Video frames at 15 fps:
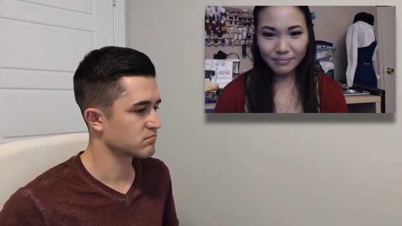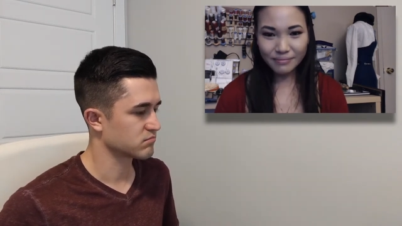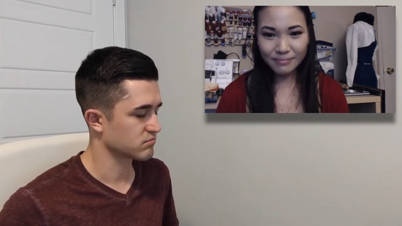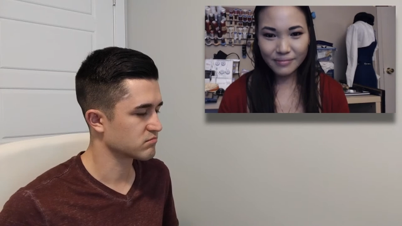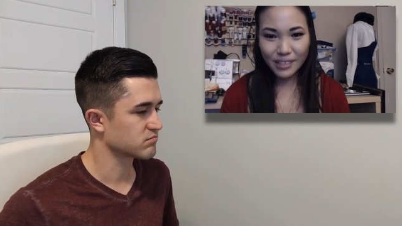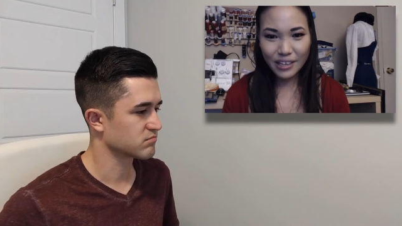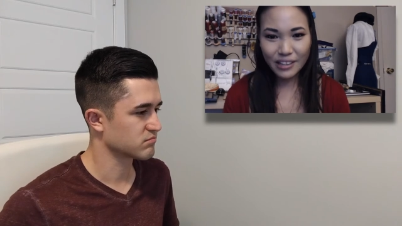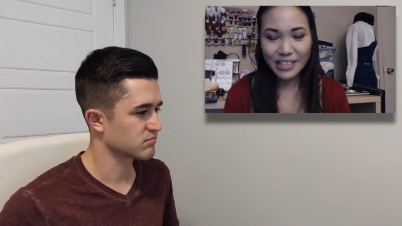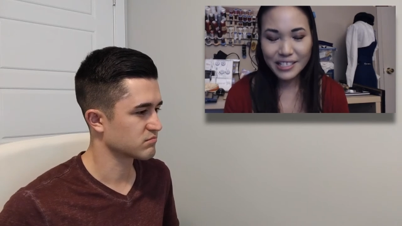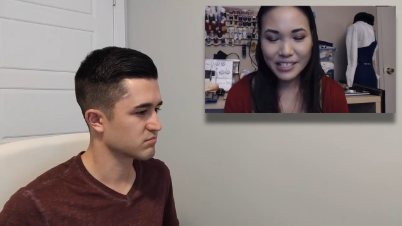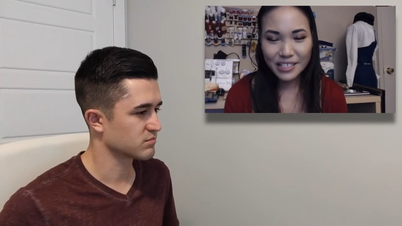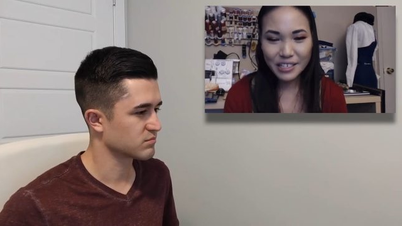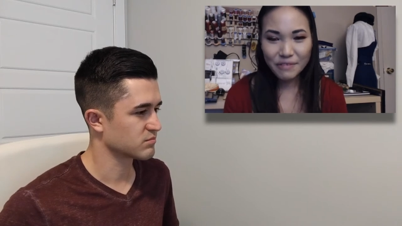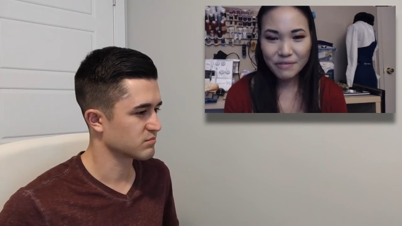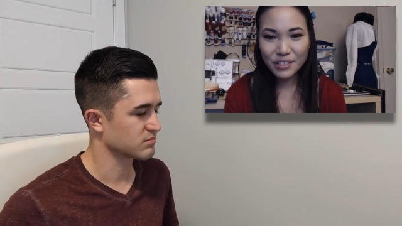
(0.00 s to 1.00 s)
Speaker 1: all that
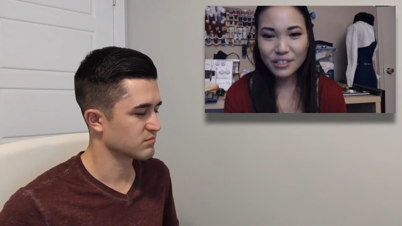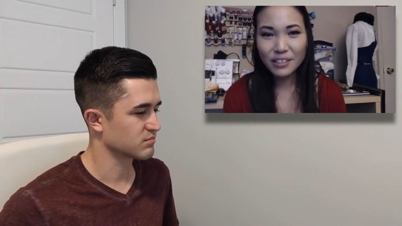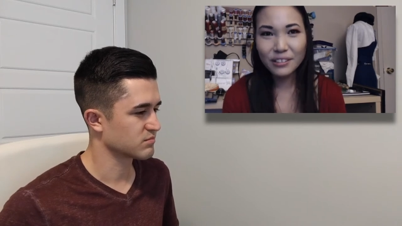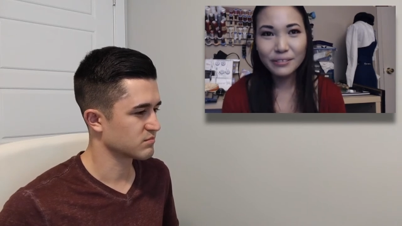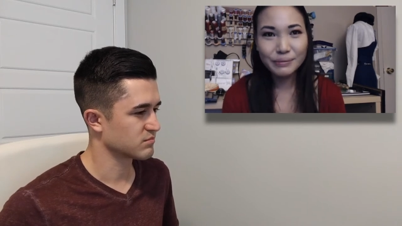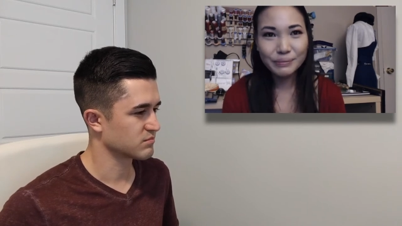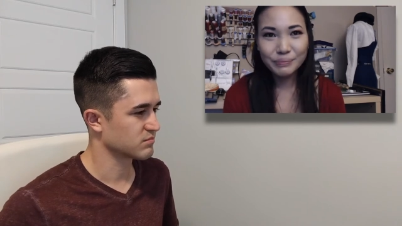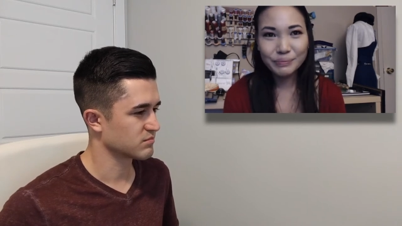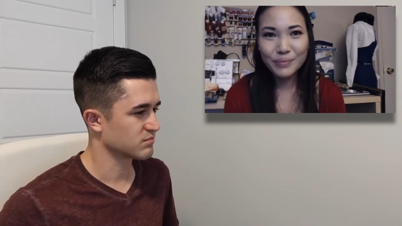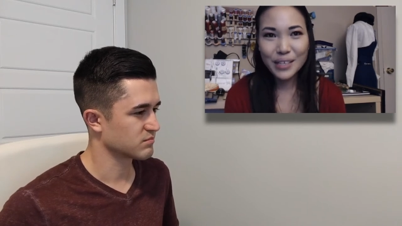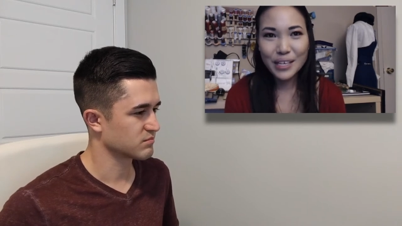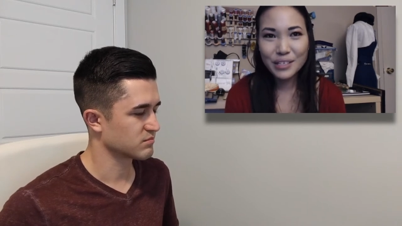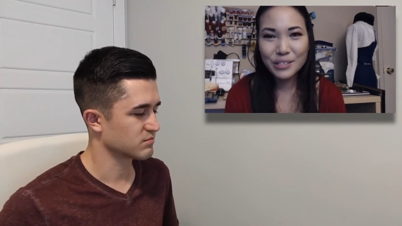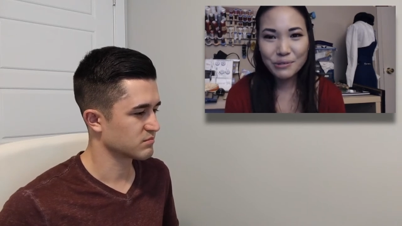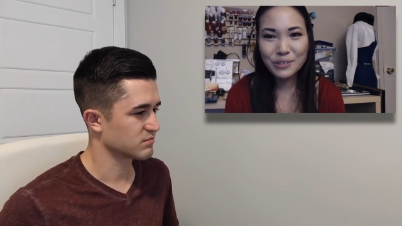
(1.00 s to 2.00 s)
stuff. So
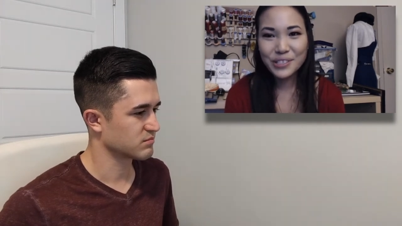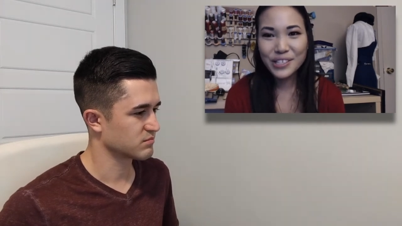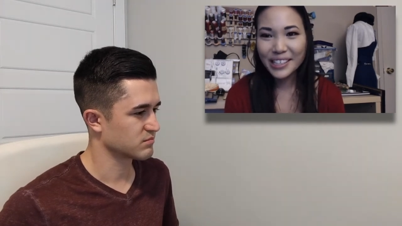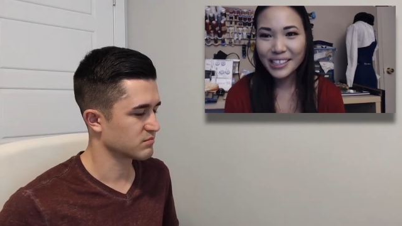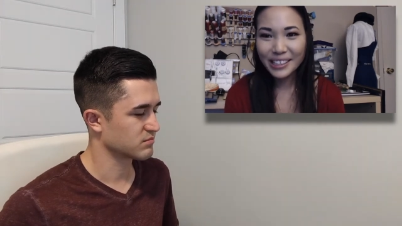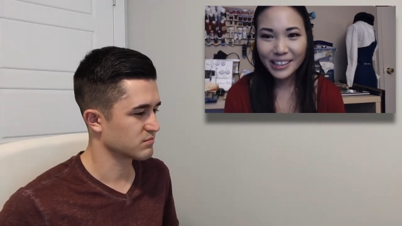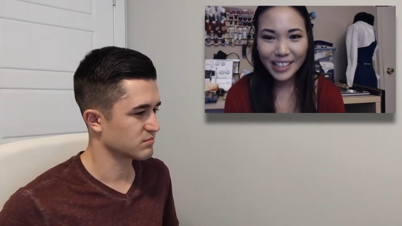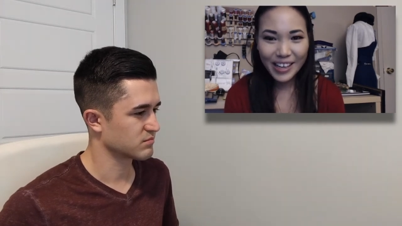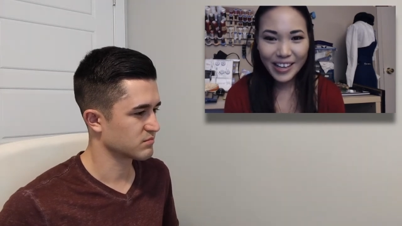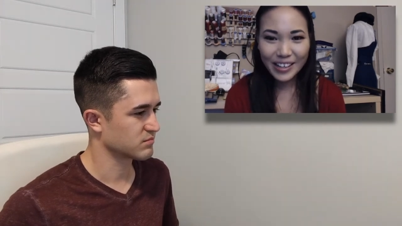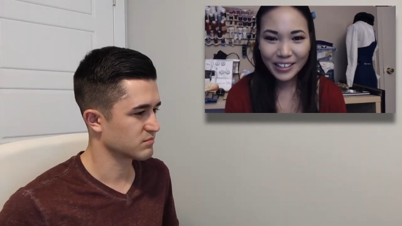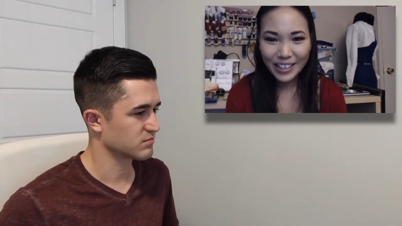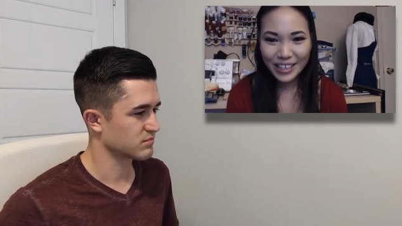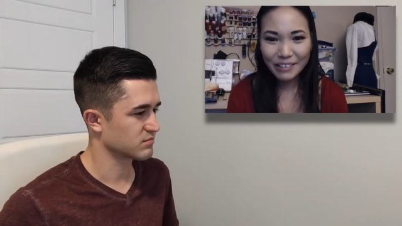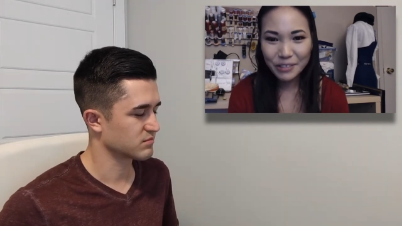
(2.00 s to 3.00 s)
as soon as I get that
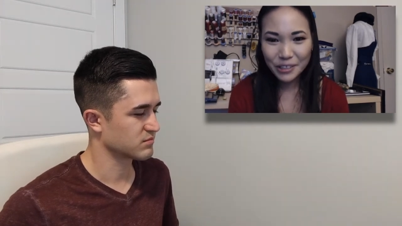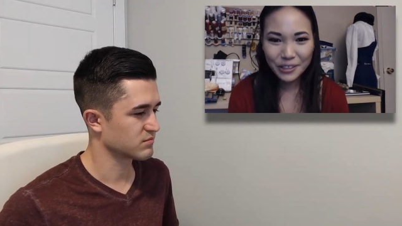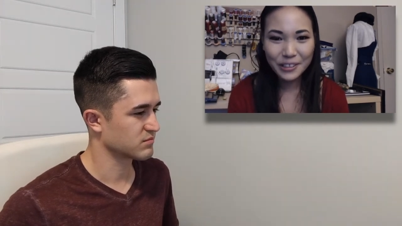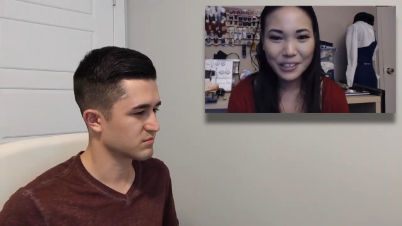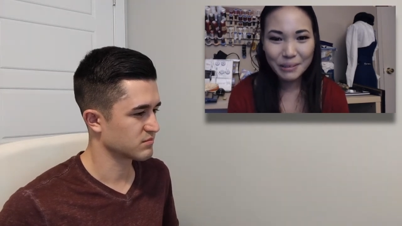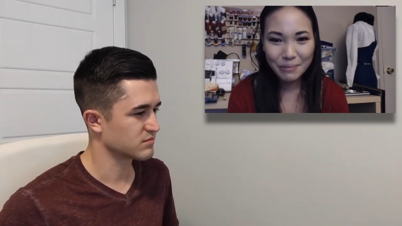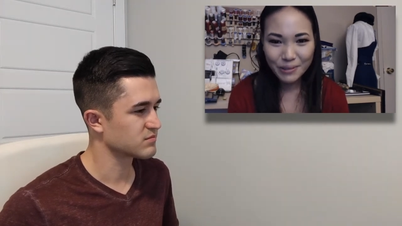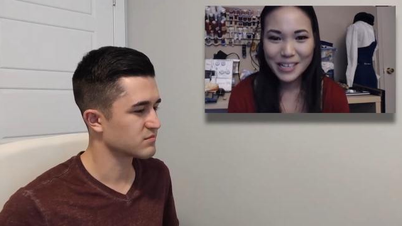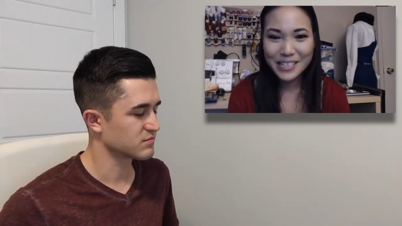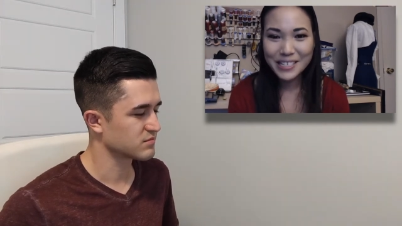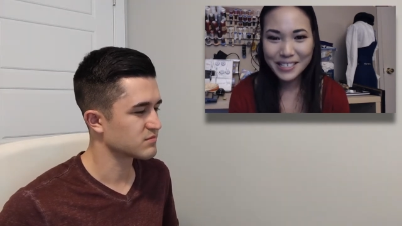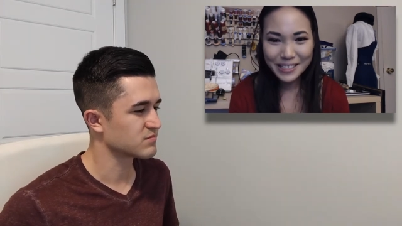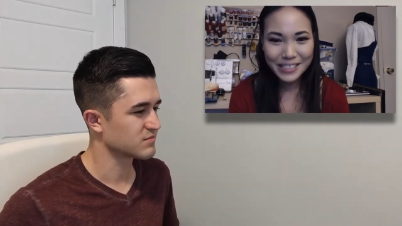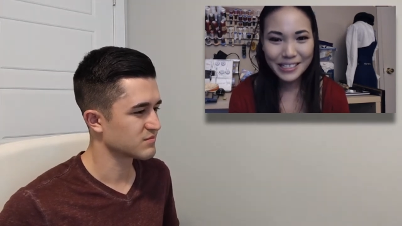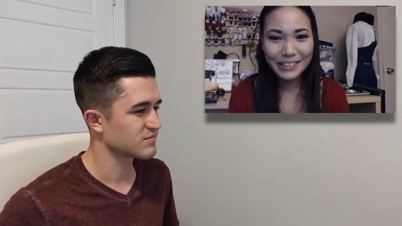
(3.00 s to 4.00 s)
kind of recording
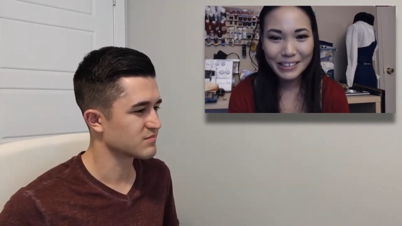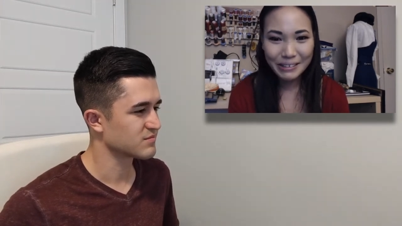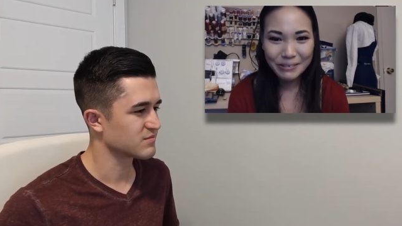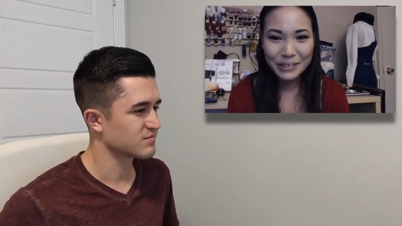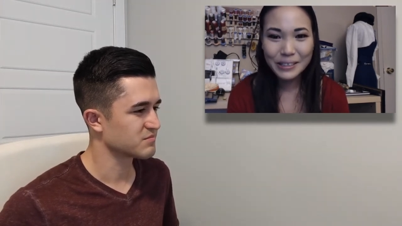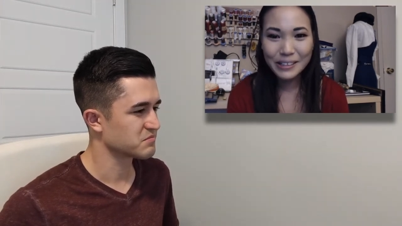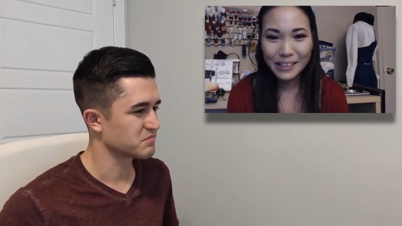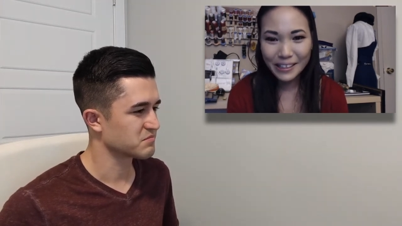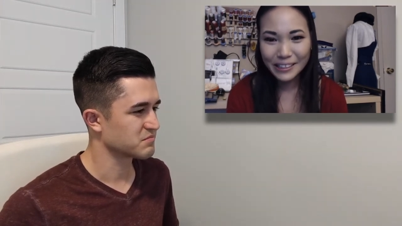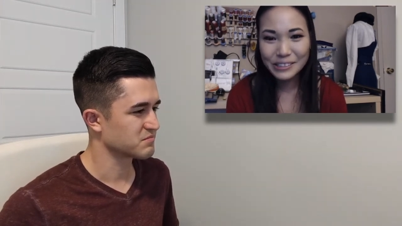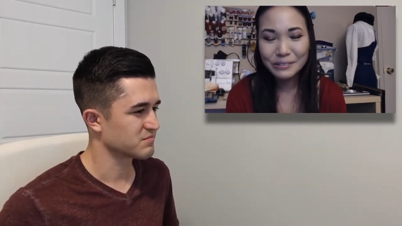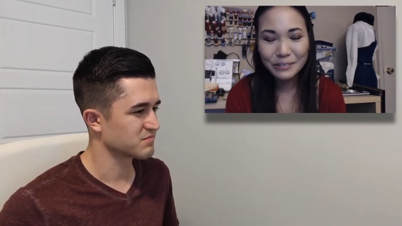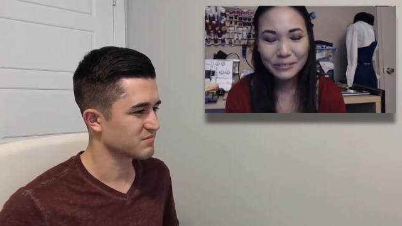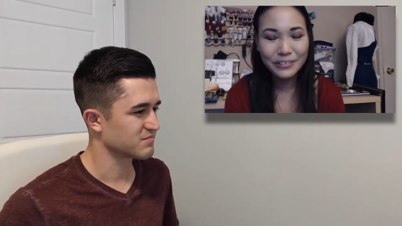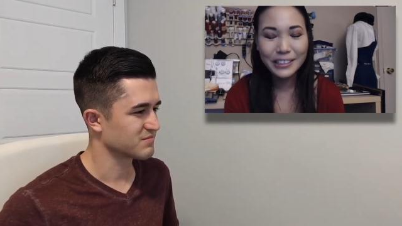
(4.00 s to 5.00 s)
process down, I want to like do
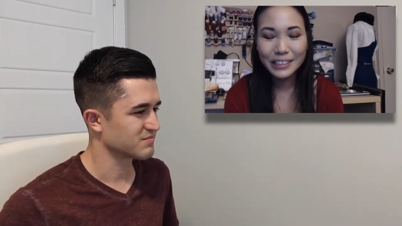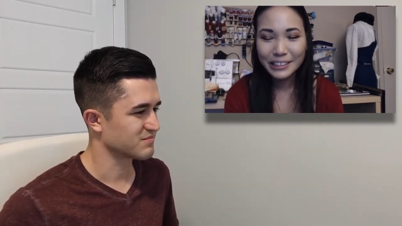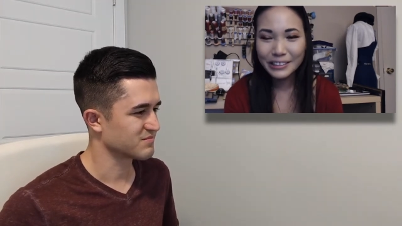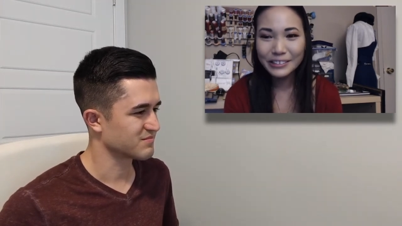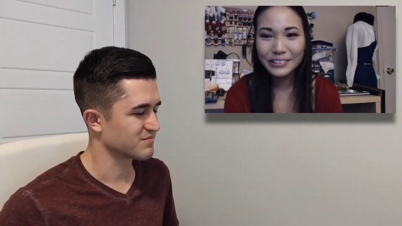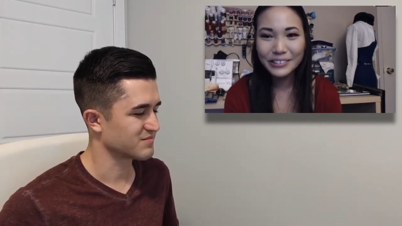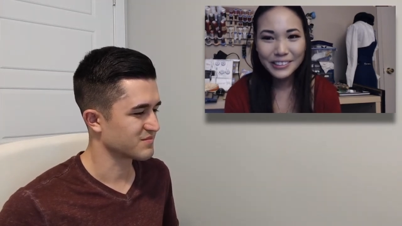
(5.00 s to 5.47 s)
a video.